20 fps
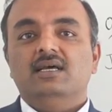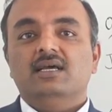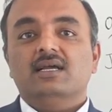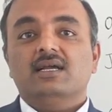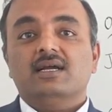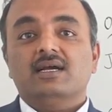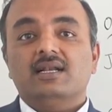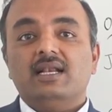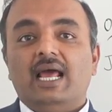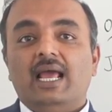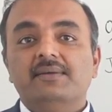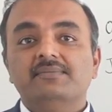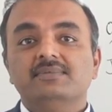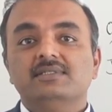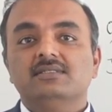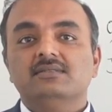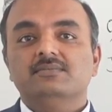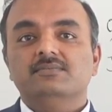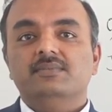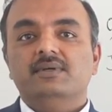
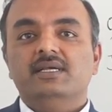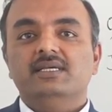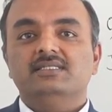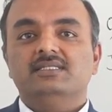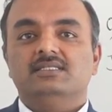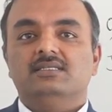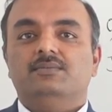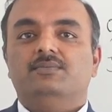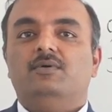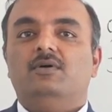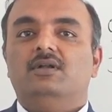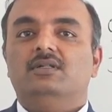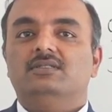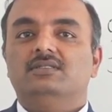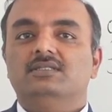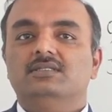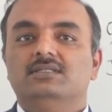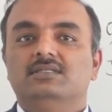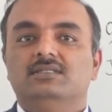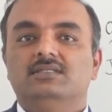claims-based
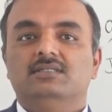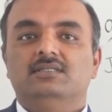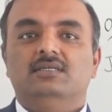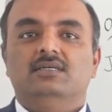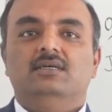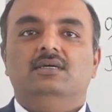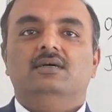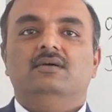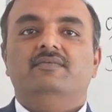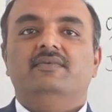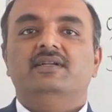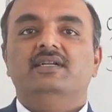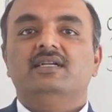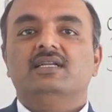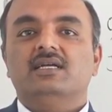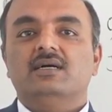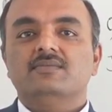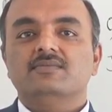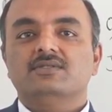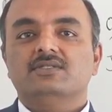policies when
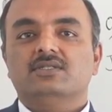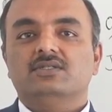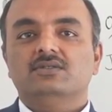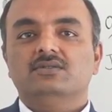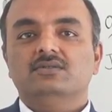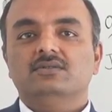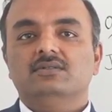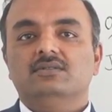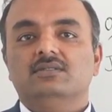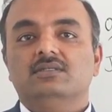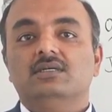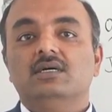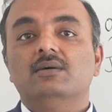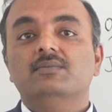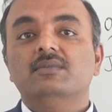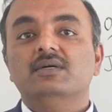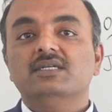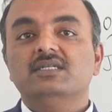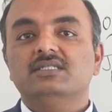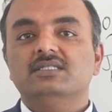it comes to
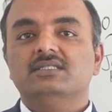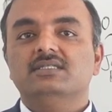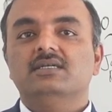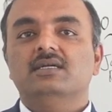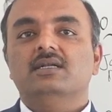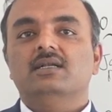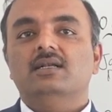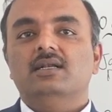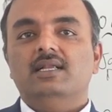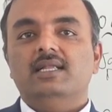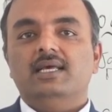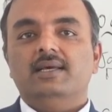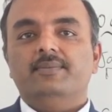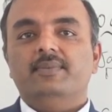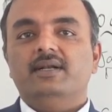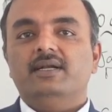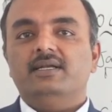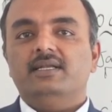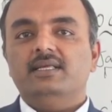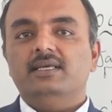commercial
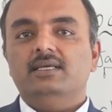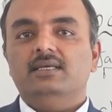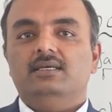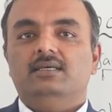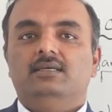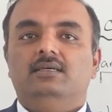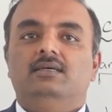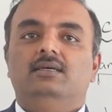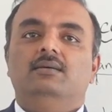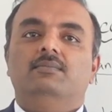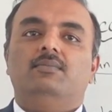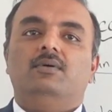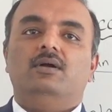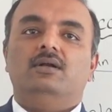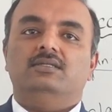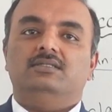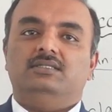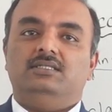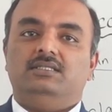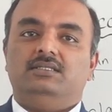liability
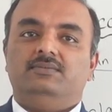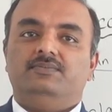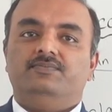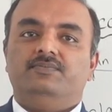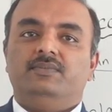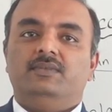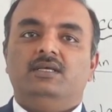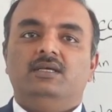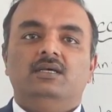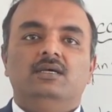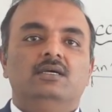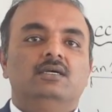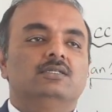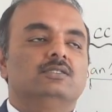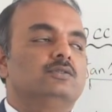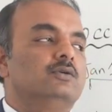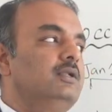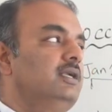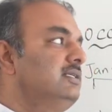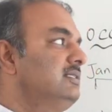policy.
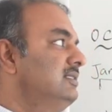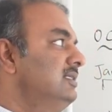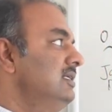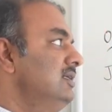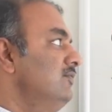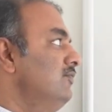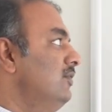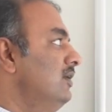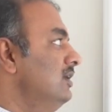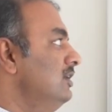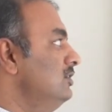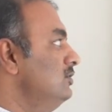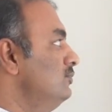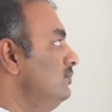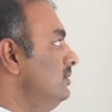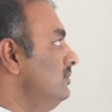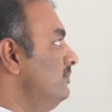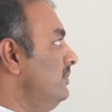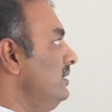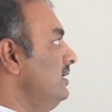So let's see, what do you
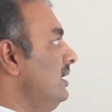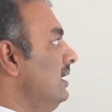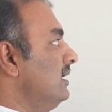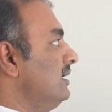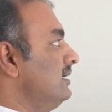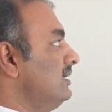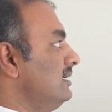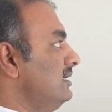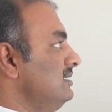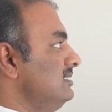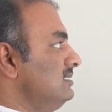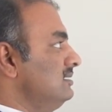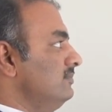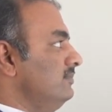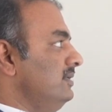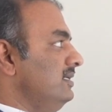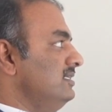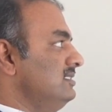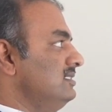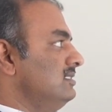mean by
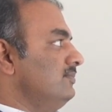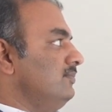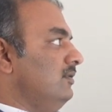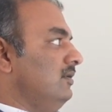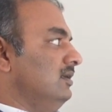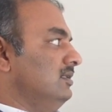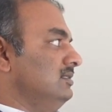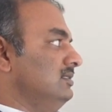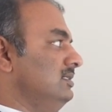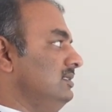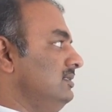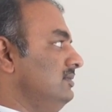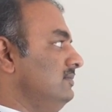occurrence-based policy?